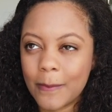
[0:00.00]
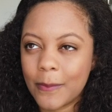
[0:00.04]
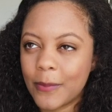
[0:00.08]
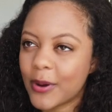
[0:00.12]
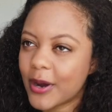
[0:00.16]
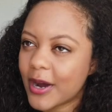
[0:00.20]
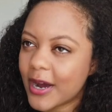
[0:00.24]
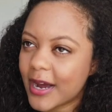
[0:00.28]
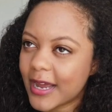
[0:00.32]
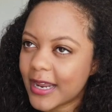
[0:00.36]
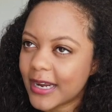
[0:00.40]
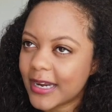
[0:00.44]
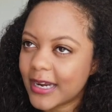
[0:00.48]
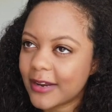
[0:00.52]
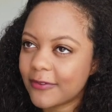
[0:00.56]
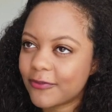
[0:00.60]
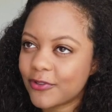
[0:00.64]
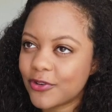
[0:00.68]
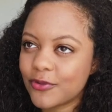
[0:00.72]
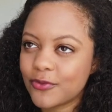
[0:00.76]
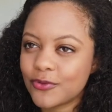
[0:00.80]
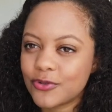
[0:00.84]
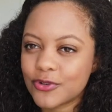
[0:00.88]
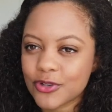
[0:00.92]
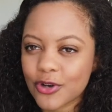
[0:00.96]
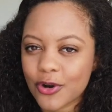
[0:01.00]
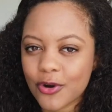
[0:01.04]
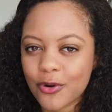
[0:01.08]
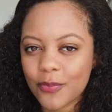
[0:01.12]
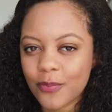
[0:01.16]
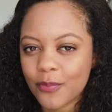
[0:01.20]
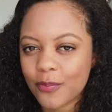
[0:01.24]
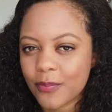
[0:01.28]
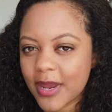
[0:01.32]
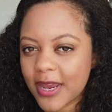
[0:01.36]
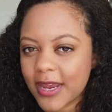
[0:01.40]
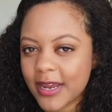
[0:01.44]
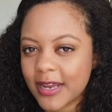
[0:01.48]
But if you
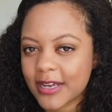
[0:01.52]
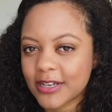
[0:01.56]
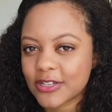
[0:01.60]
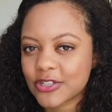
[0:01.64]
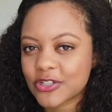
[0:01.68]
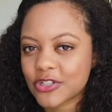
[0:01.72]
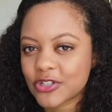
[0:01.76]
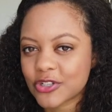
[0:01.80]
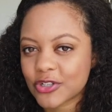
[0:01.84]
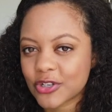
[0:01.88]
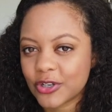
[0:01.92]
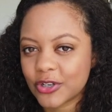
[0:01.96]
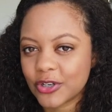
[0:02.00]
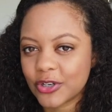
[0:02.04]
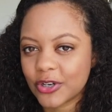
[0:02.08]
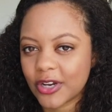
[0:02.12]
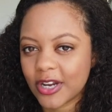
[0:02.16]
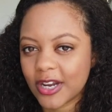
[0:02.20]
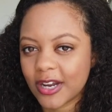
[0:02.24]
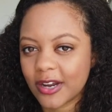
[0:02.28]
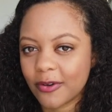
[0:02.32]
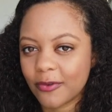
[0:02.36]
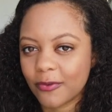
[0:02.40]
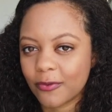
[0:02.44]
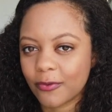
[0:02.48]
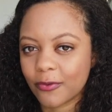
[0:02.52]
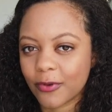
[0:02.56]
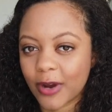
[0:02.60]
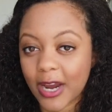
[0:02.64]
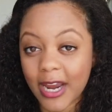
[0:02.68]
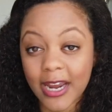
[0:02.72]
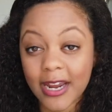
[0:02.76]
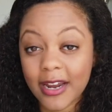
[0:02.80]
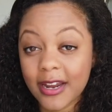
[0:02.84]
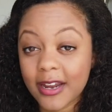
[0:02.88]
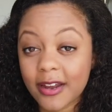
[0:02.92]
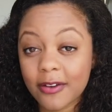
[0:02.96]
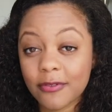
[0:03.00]
don't make a certain
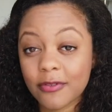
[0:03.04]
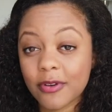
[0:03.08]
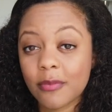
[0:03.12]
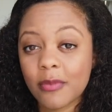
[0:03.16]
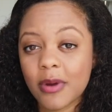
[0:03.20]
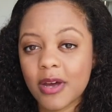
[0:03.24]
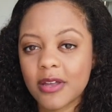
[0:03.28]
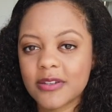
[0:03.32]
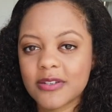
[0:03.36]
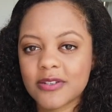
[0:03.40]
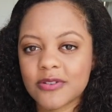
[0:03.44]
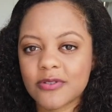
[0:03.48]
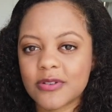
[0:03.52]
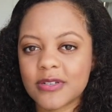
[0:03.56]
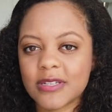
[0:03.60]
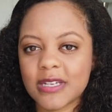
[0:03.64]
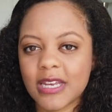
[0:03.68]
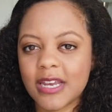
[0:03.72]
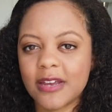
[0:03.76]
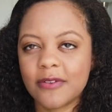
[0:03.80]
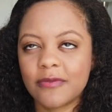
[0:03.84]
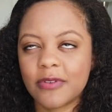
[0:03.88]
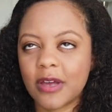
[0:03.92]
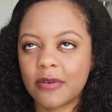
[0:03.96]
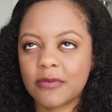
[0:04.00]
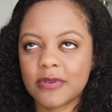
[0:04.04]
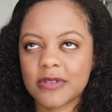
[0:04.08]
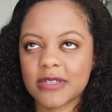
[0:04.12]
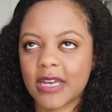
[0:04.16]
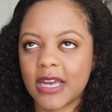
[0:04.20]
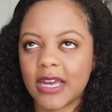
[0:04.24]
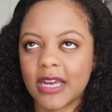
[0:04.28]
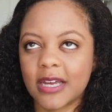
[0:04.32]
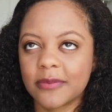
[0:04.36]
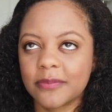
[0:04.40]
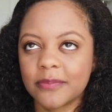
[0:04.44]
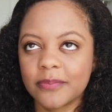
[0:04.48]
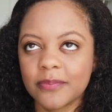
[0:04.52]
rank every month, so say if that was
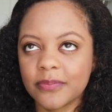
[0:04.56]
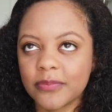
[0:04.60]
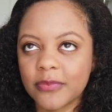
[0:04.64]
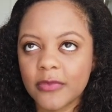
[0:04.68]
like